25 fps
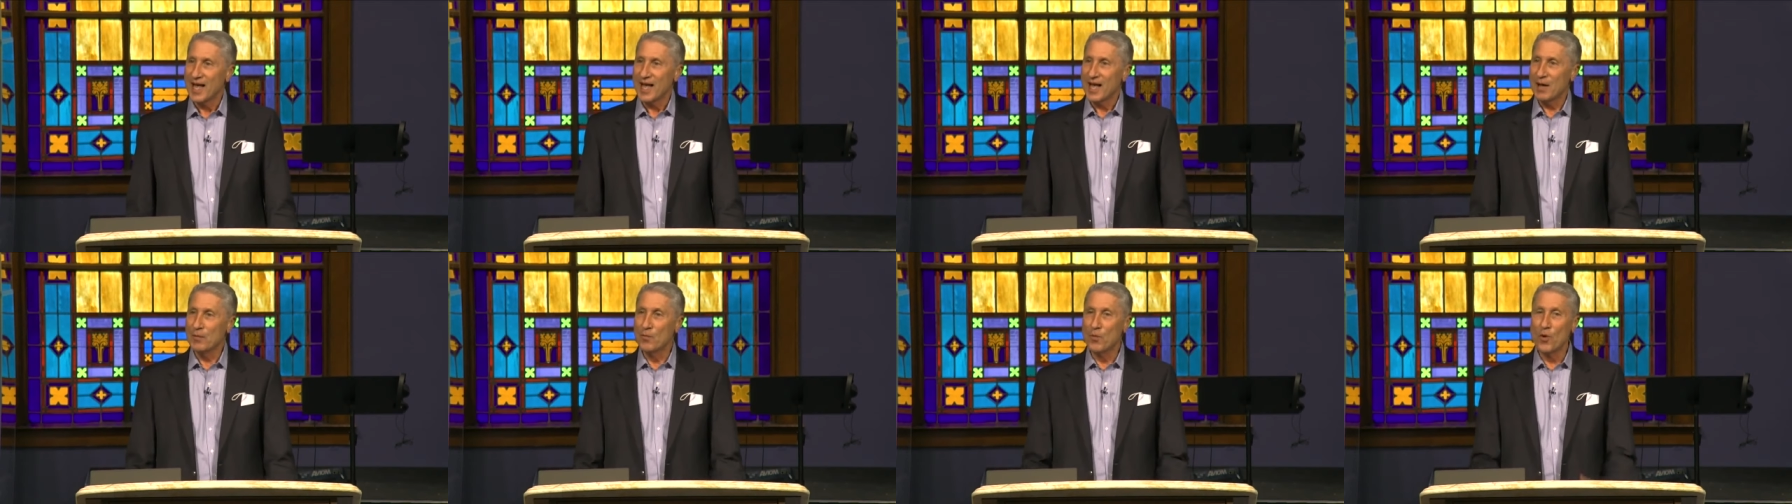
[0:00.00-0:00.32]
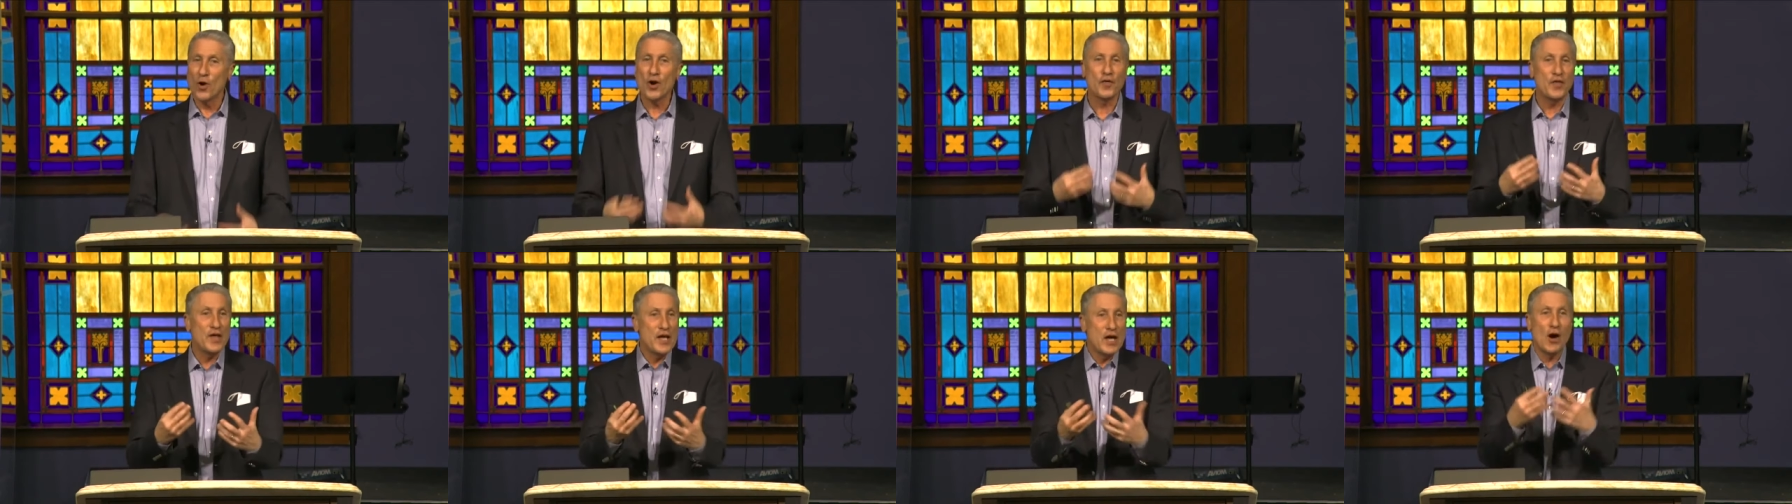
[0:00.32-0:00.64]
And
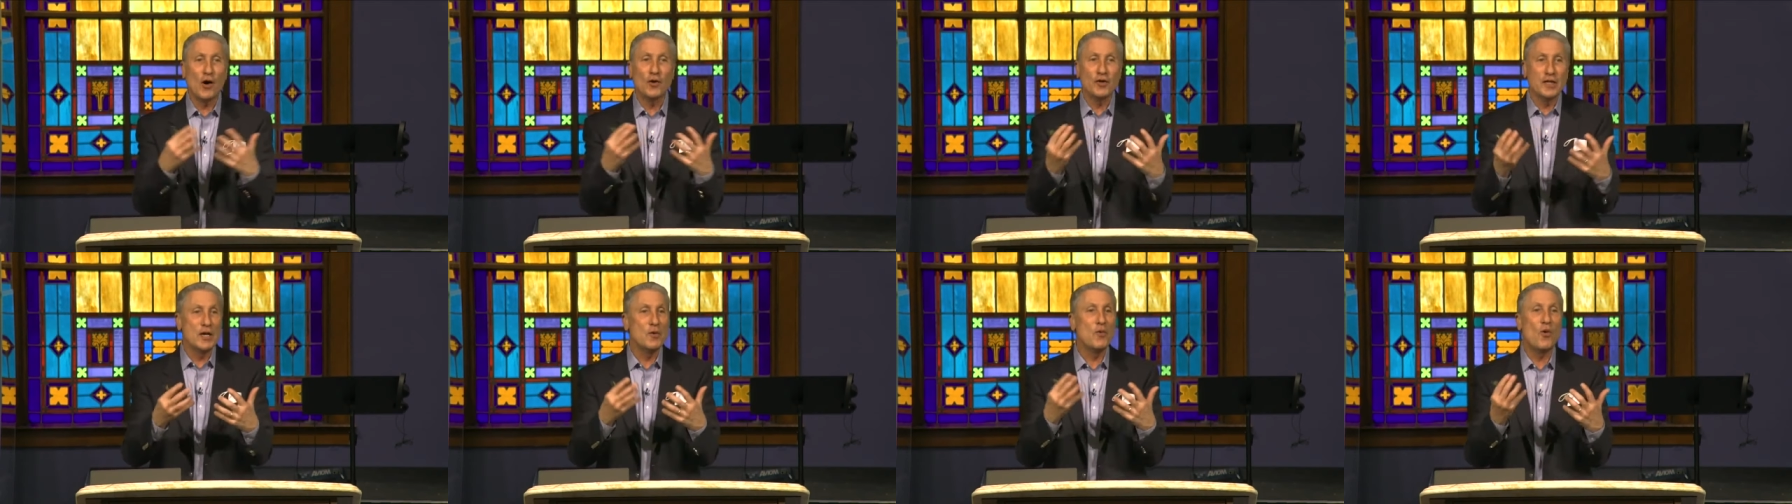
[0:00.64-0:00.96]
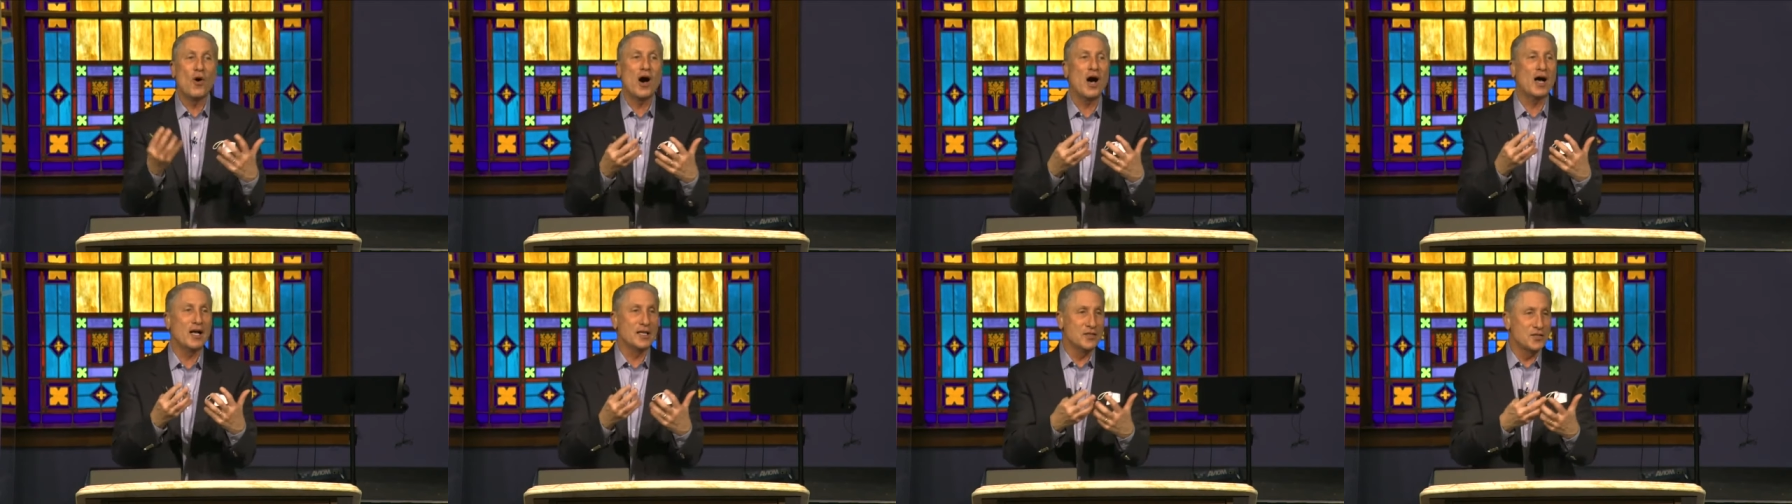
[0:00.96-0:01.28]
we're the only
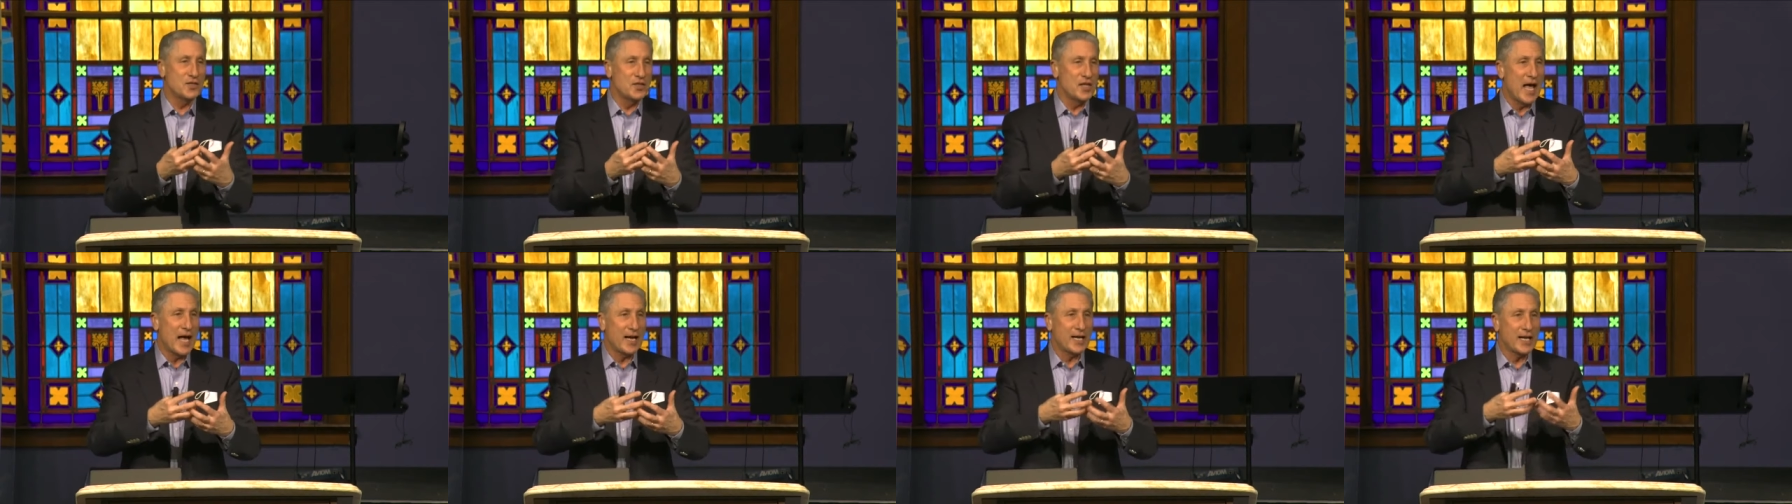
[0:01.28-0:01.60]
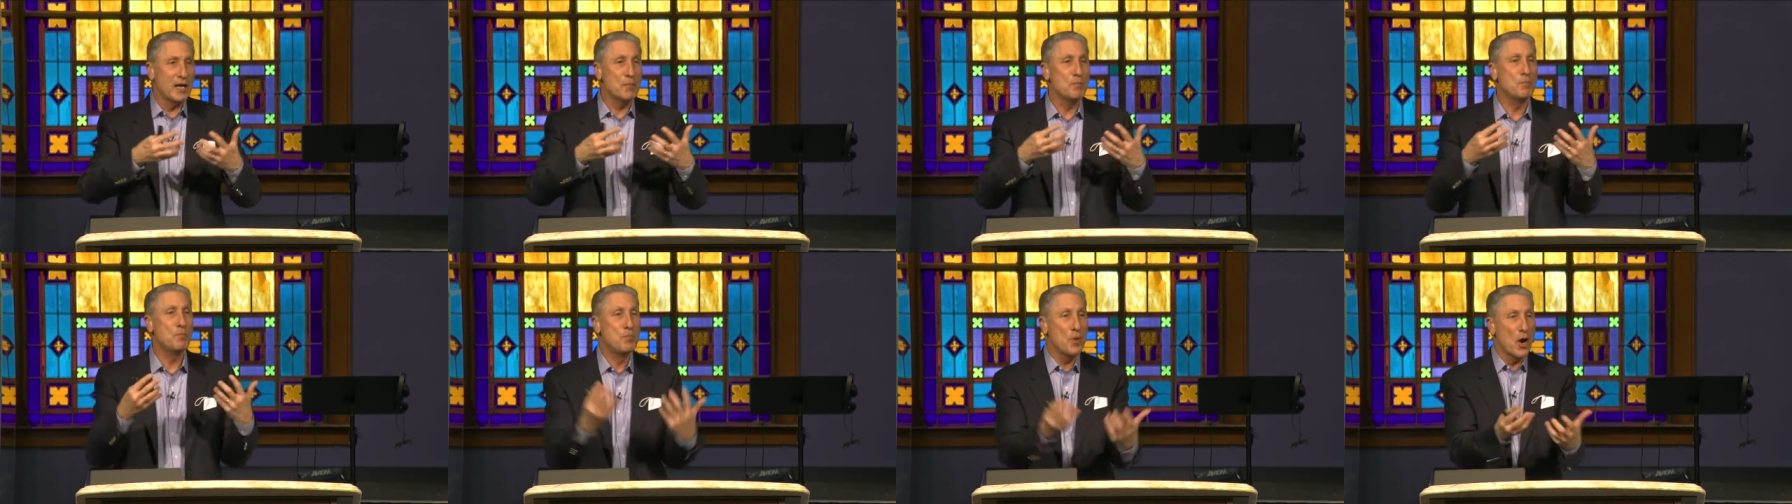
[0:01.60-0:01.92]
ones that
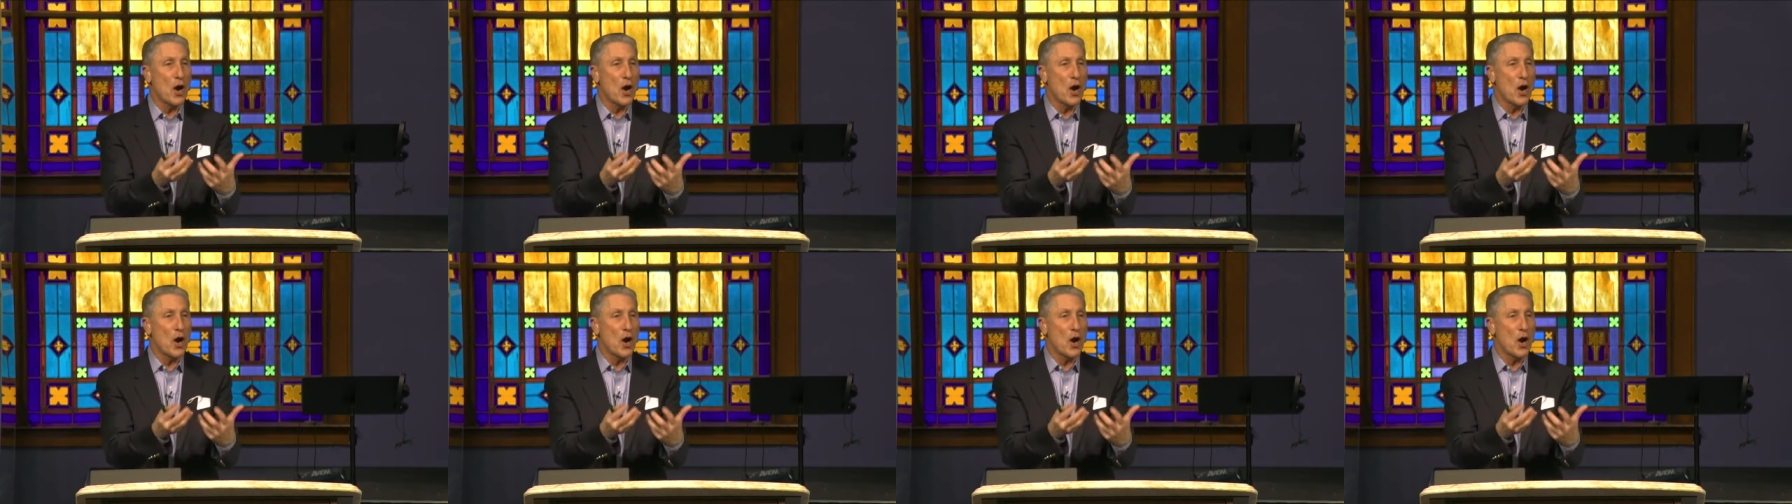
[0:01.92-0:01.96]
can